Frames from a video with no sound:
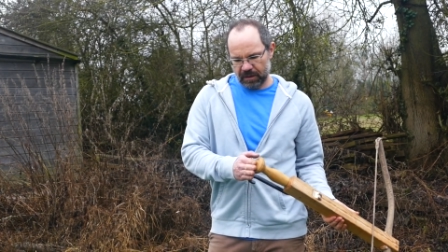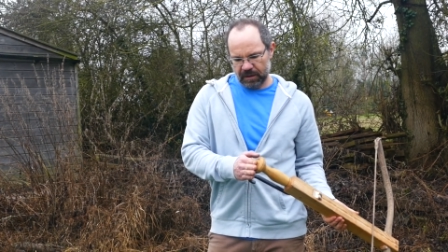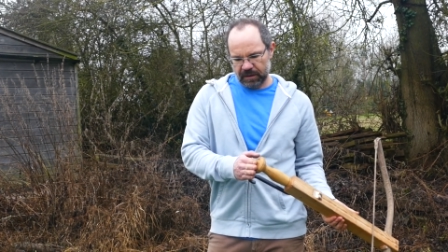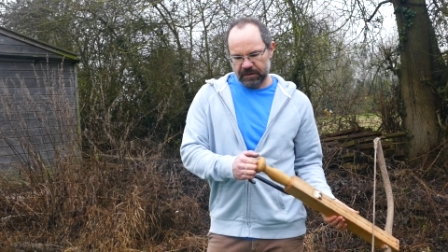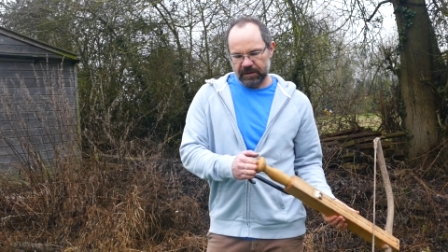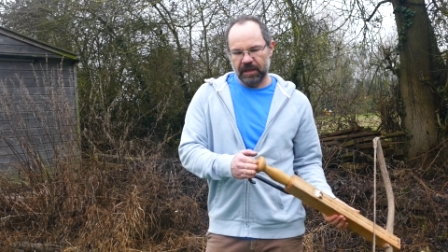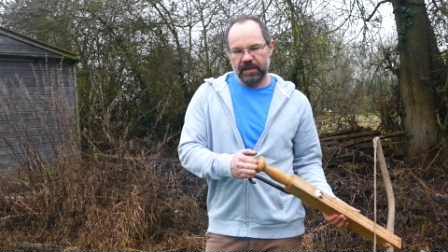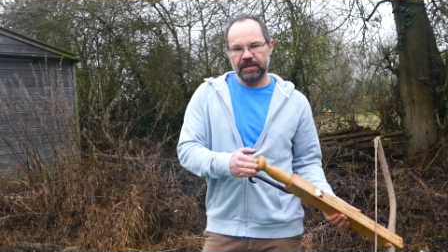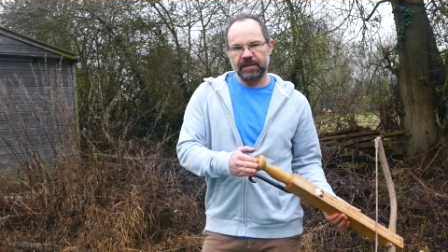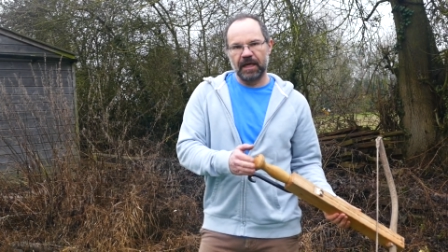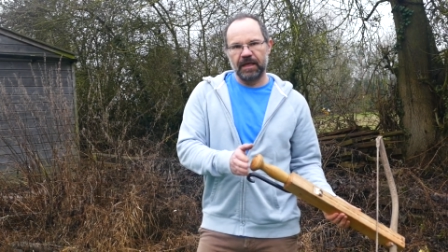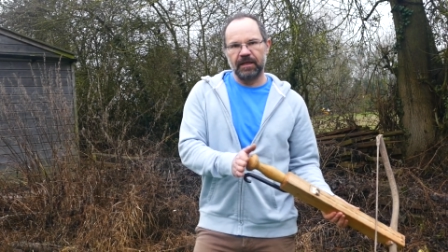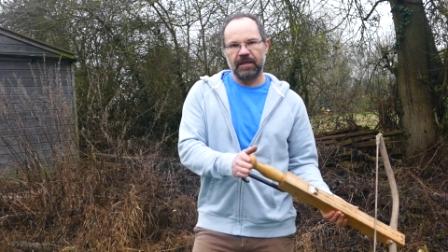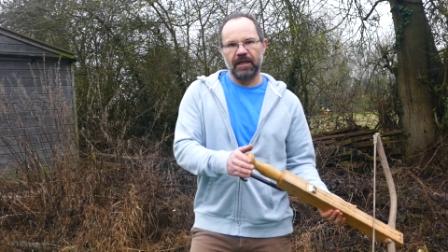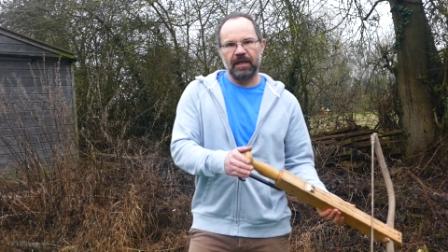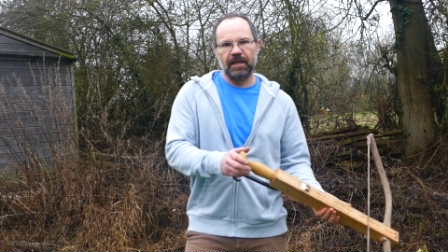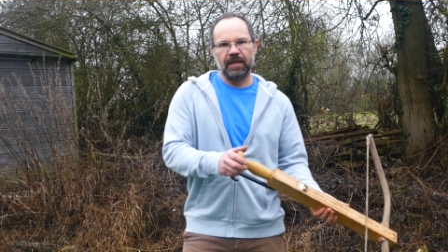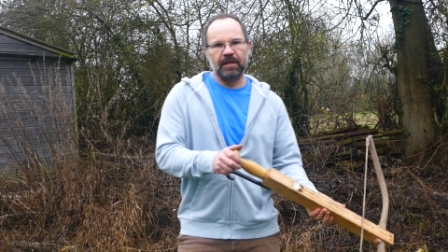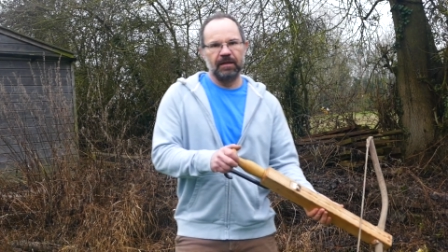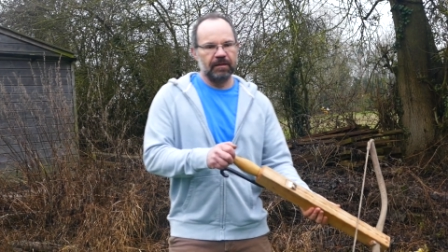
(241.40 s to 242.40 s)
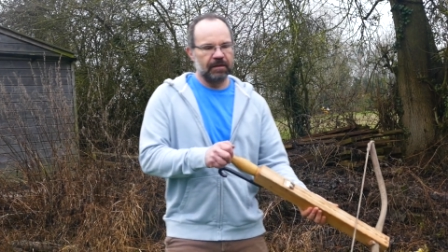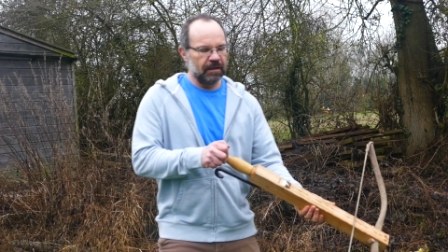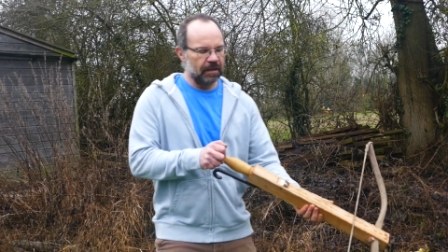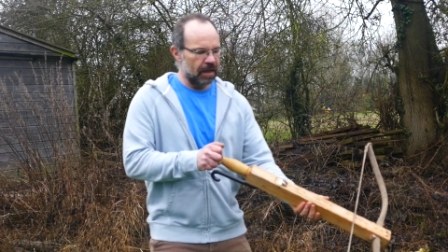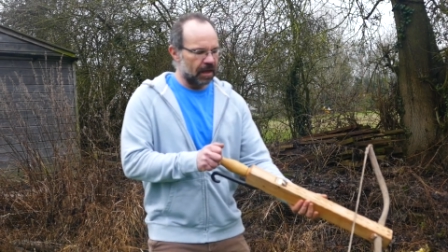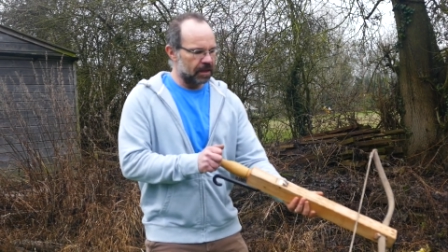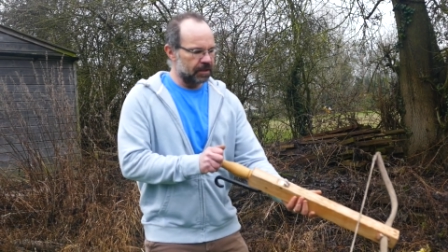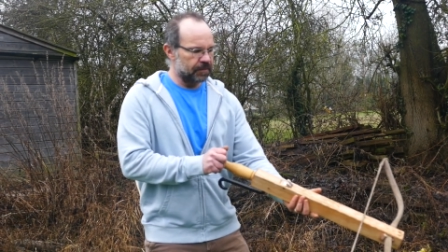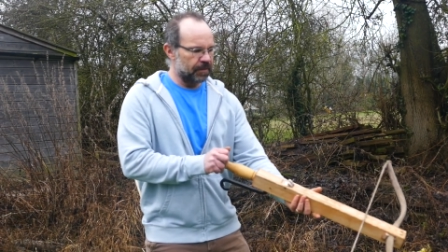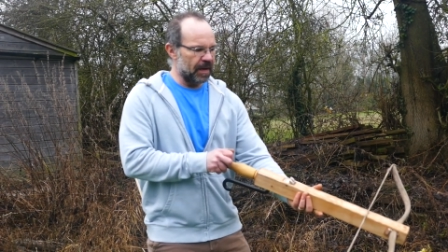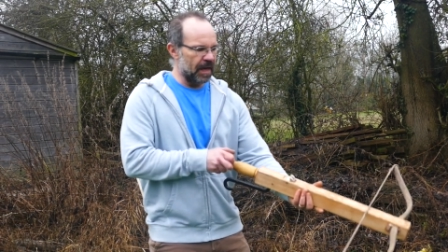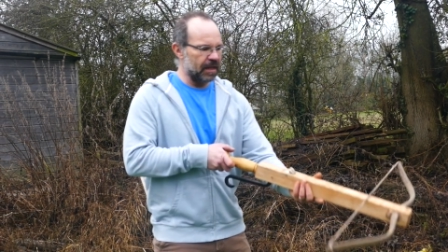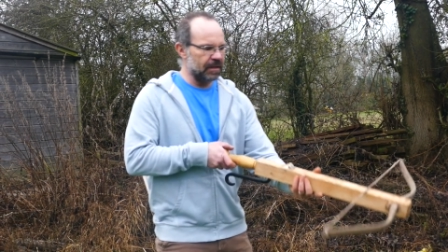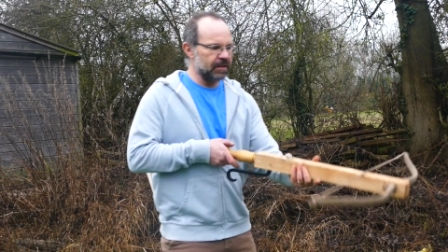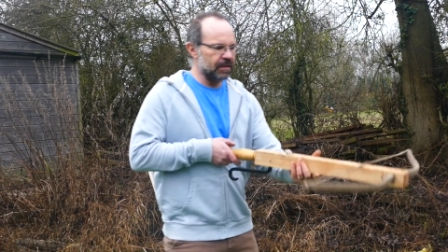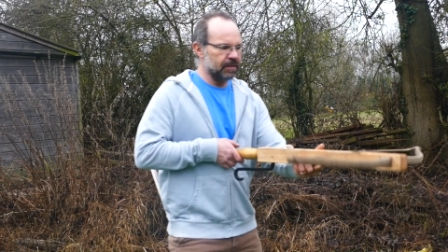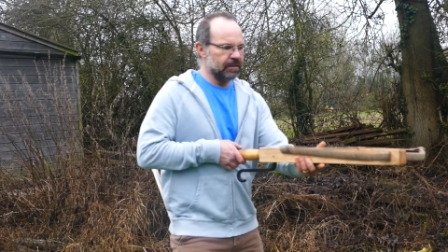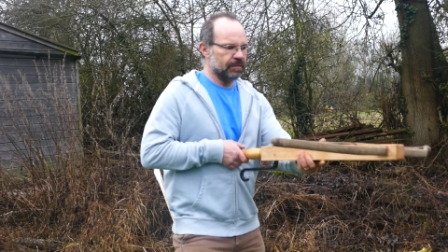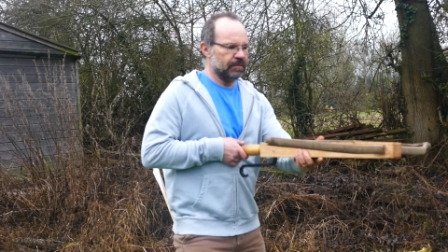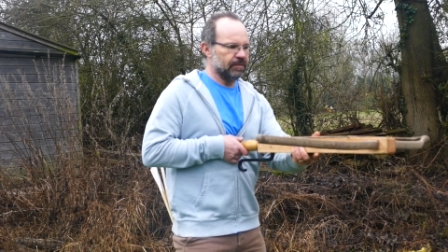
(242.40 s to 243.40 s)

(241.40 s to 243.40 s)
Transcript: So you take the large butt,